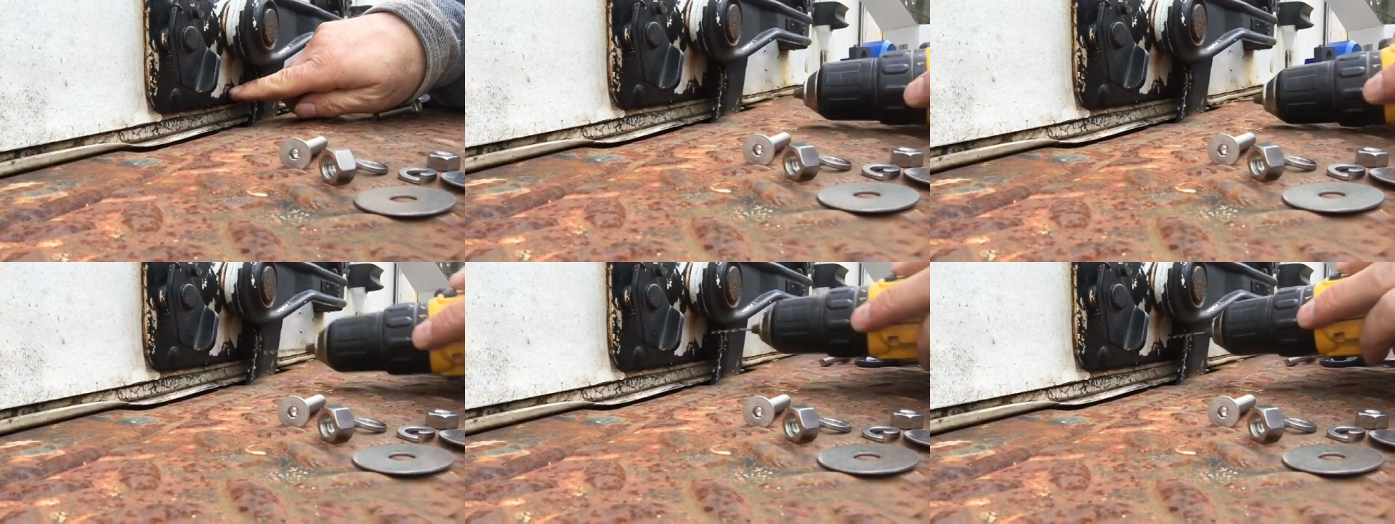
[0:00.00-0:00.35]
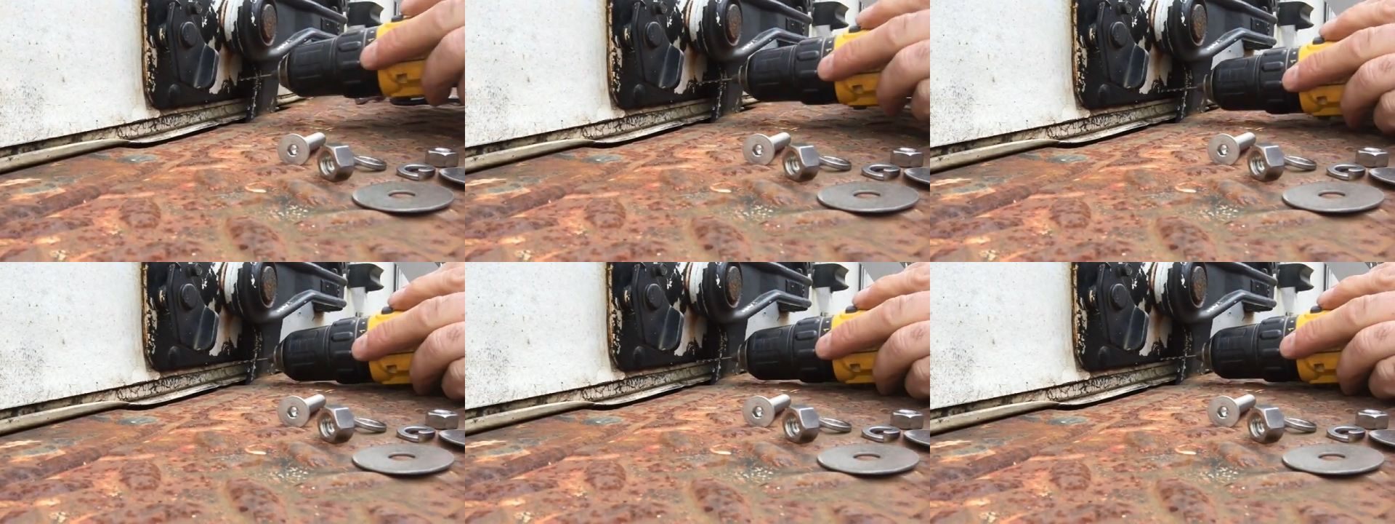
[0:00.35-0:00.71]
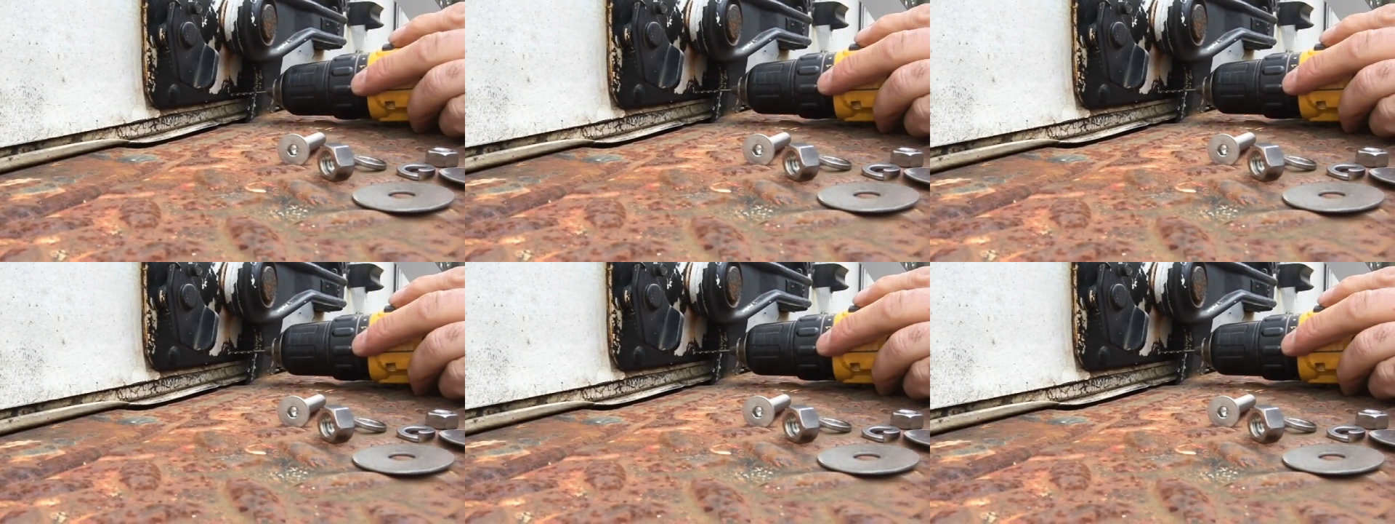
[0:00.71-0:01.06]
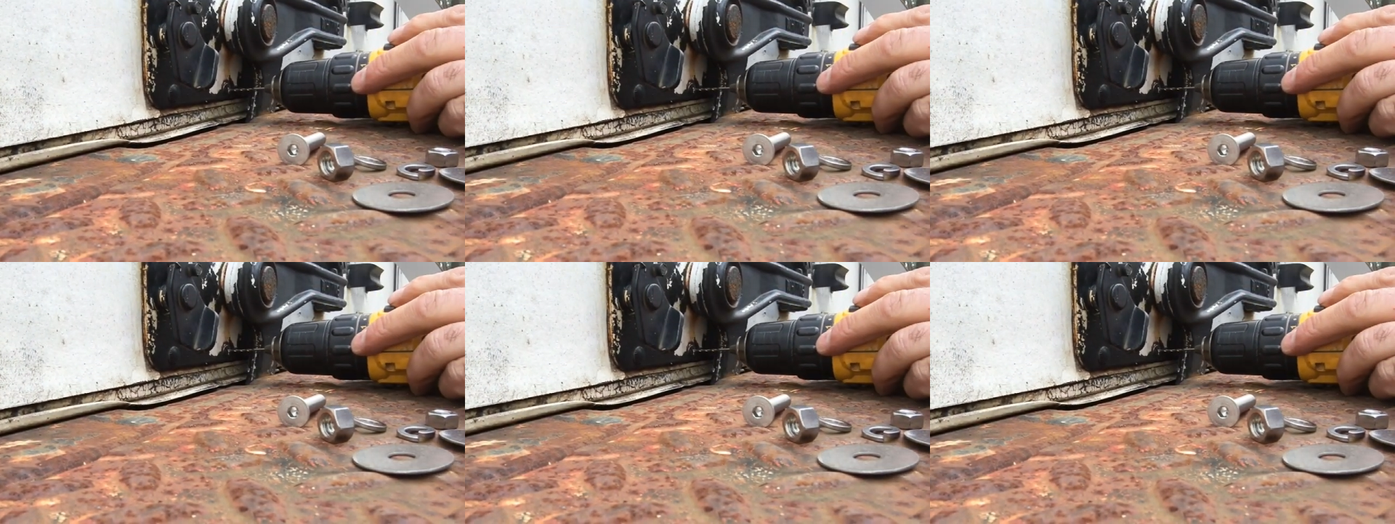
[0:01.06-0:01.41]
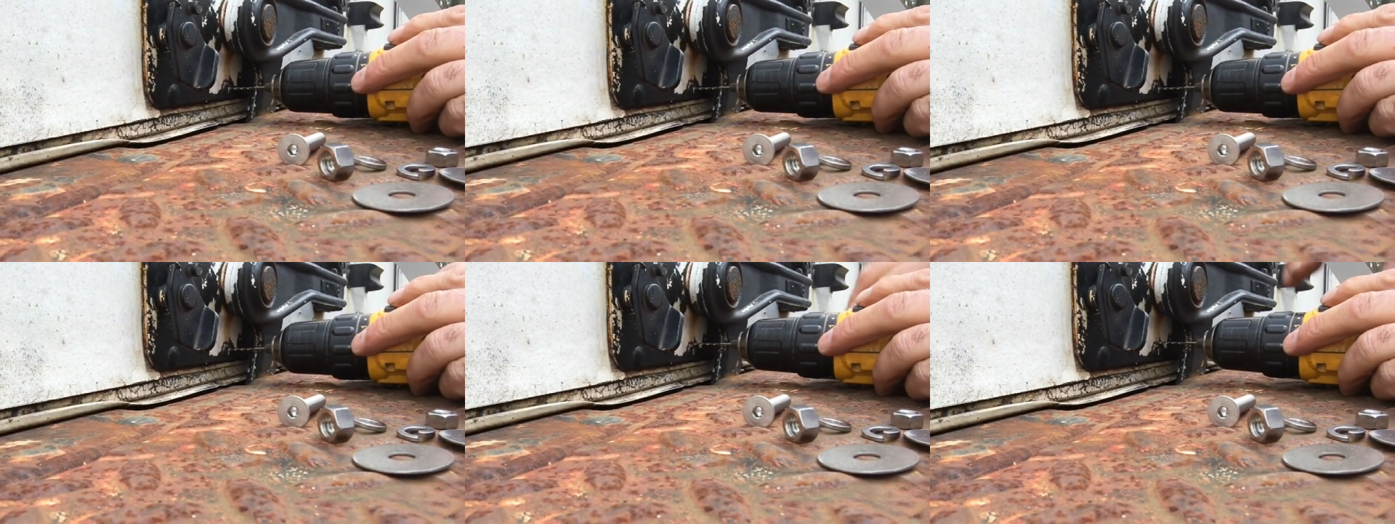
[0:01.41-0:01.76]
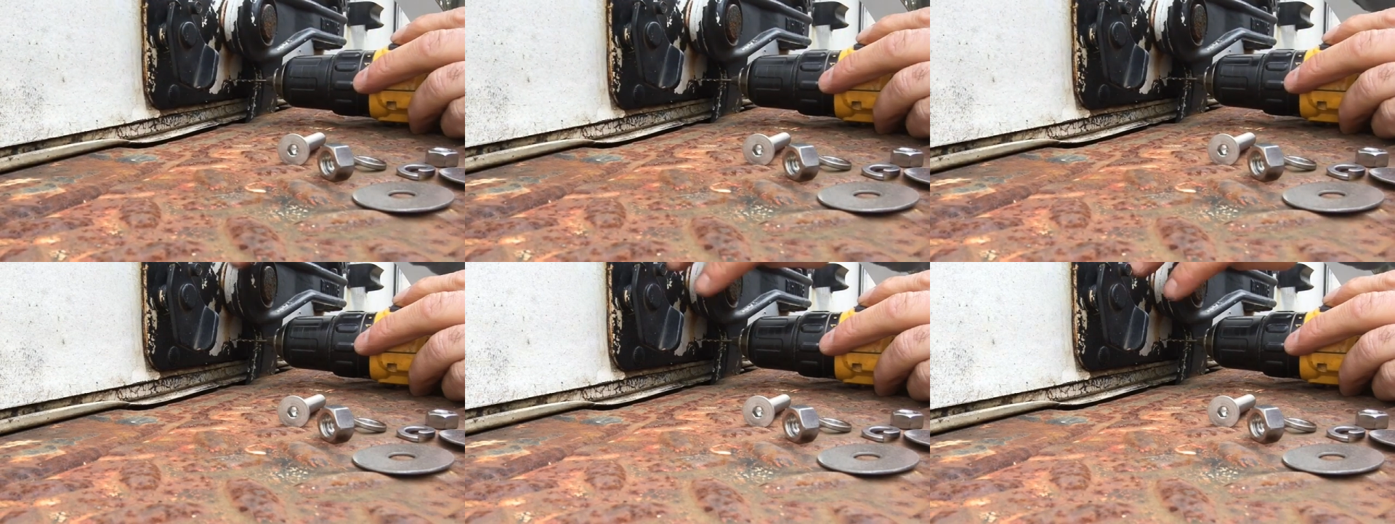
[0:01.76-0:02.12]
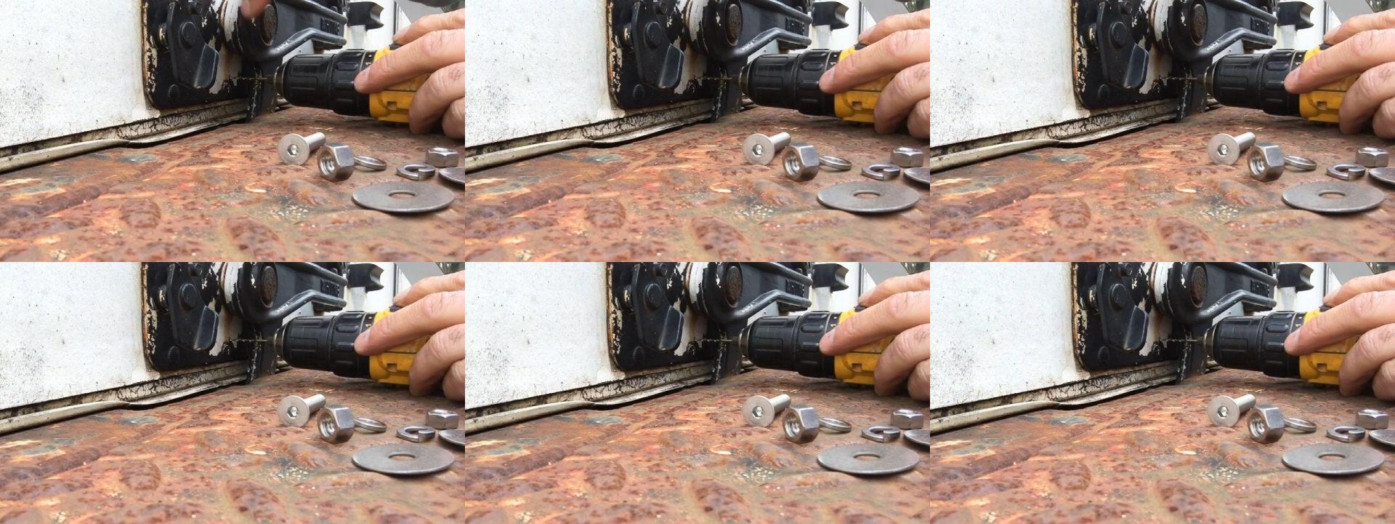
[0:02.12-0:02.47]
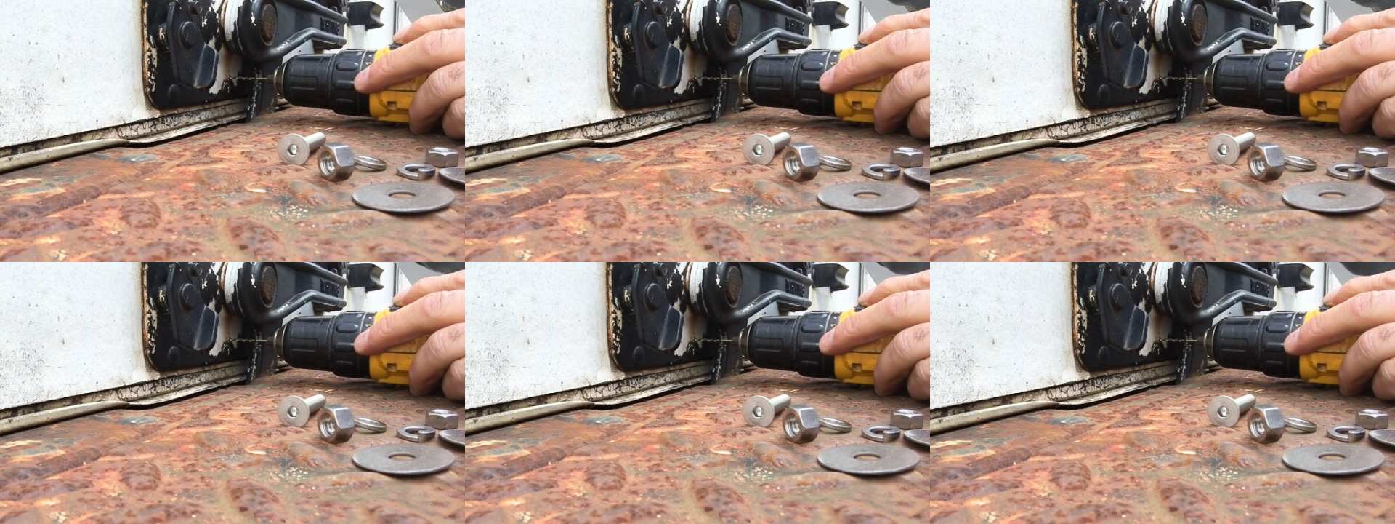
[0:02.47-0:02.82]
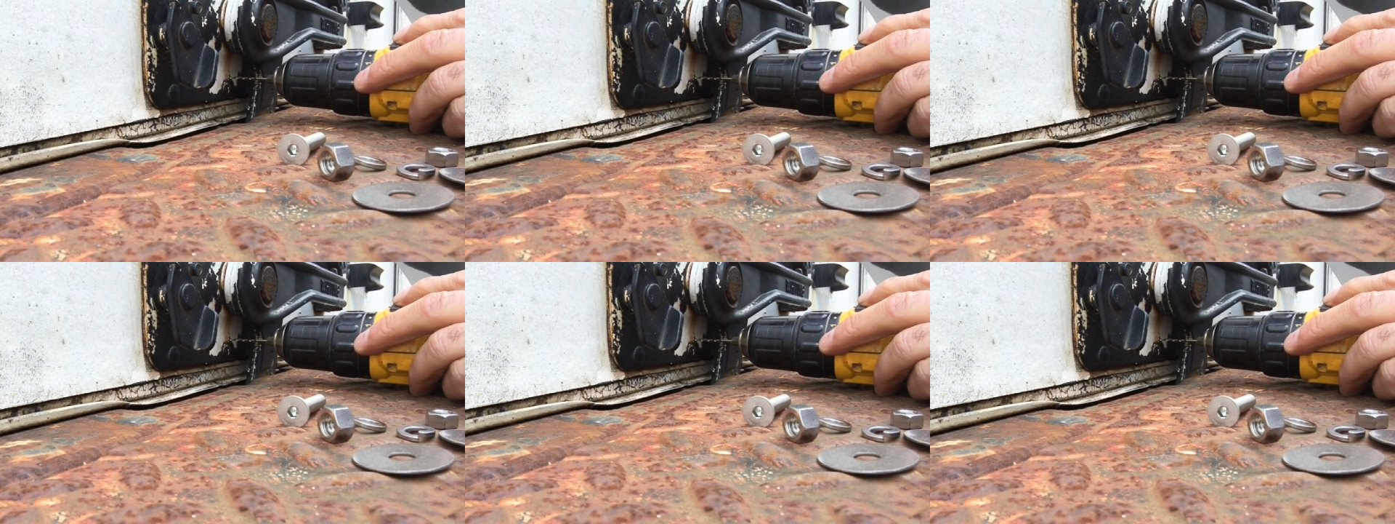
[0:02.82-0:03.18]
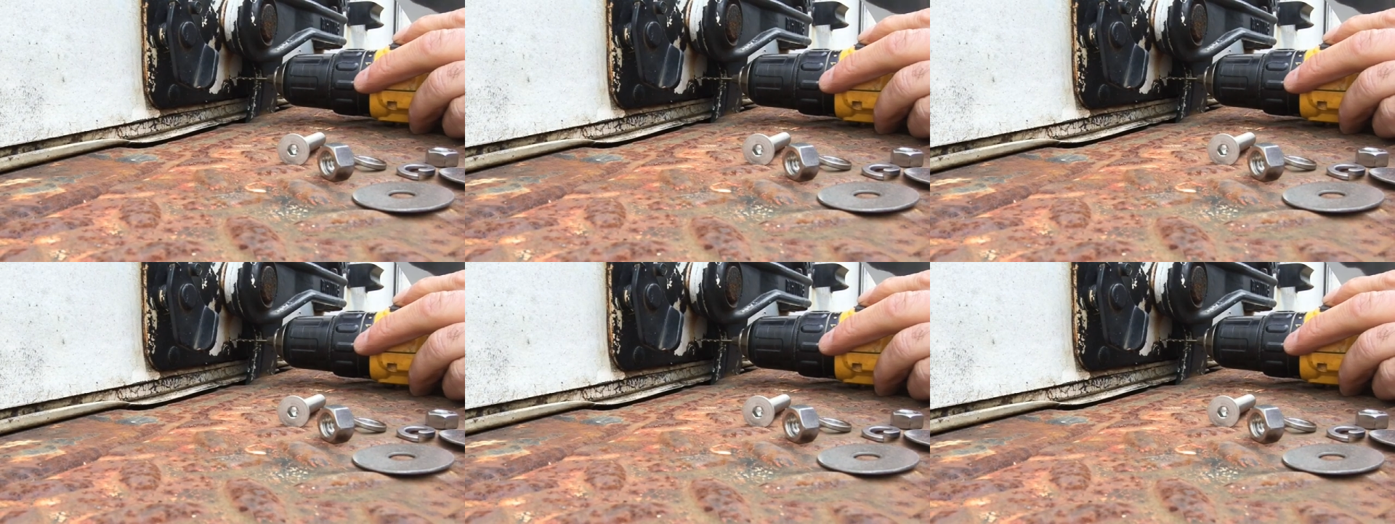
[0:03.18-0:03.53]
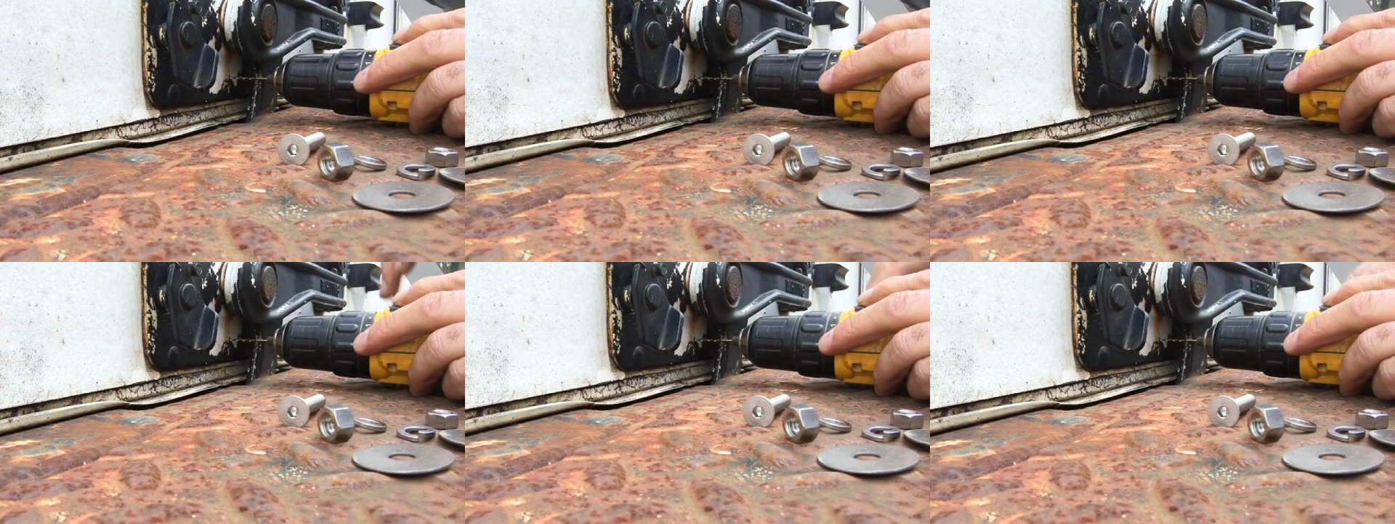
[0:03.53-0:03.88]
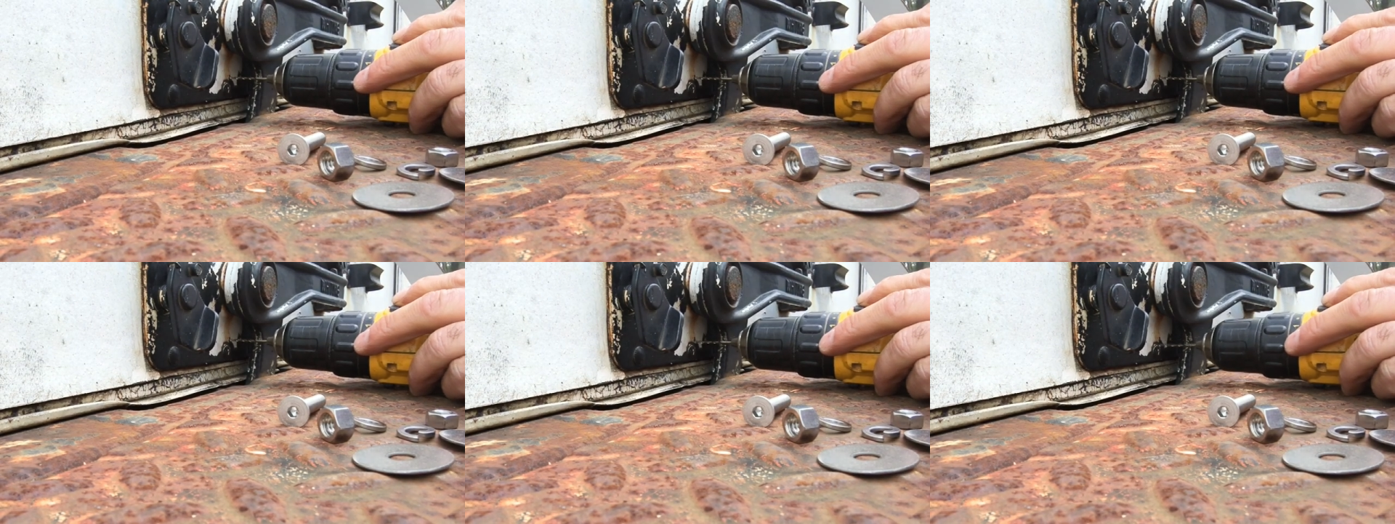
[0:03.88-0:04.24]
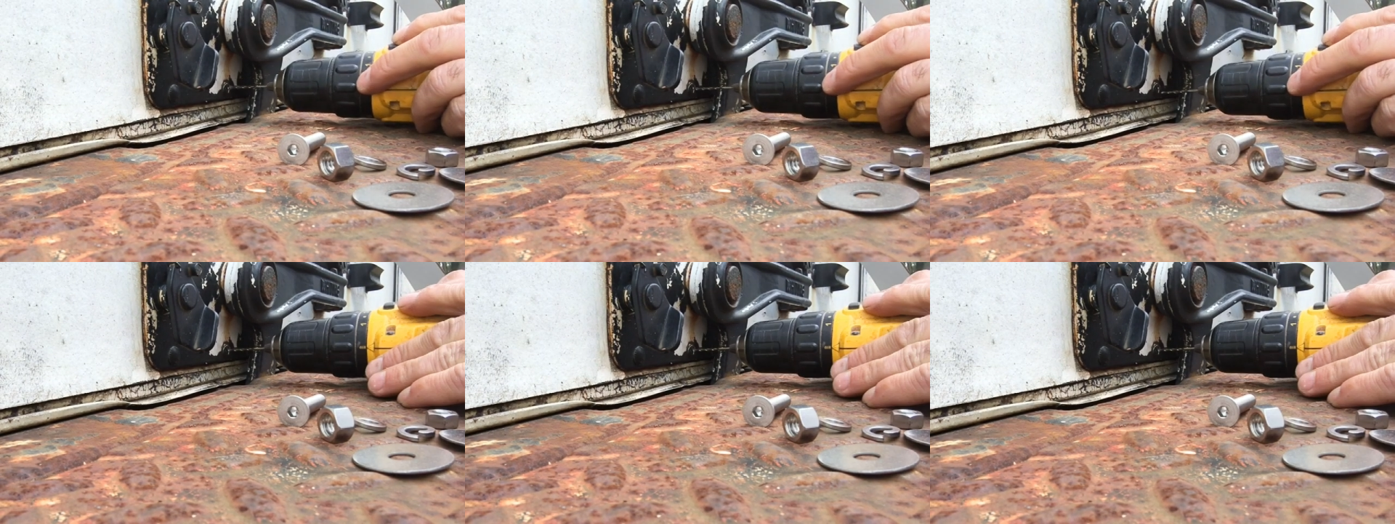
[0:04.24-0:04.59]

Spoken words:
[unreadable: no face in view]